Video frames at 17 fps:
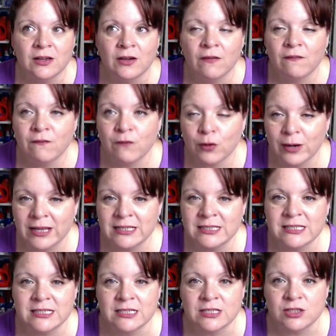For
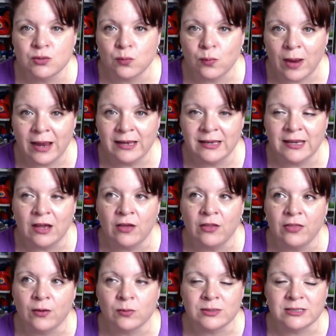instance, right now
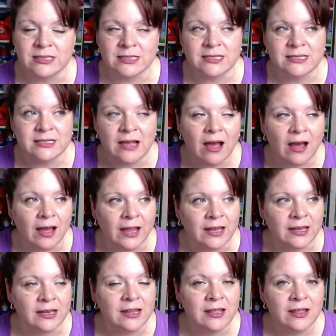there was a
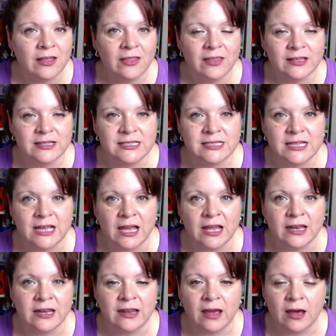sign that
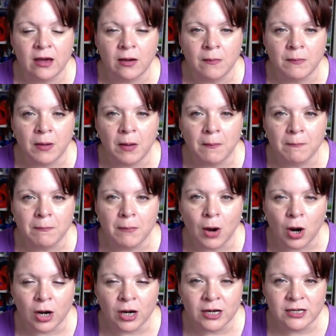said um,
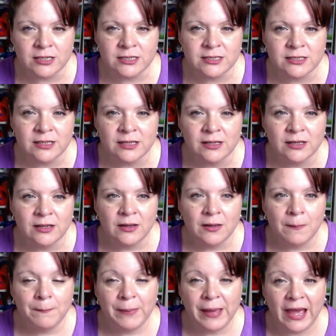Mars
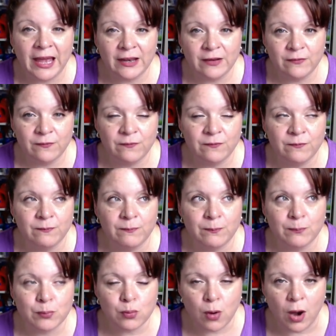Pet
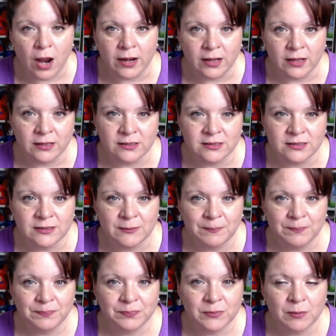Products.
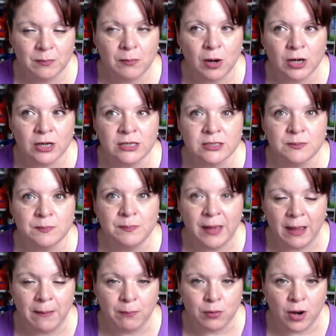Mars
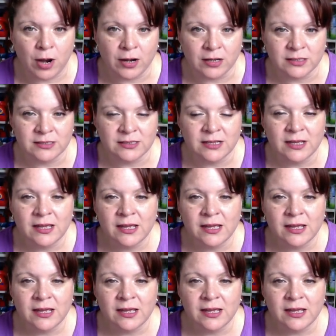Pet Products.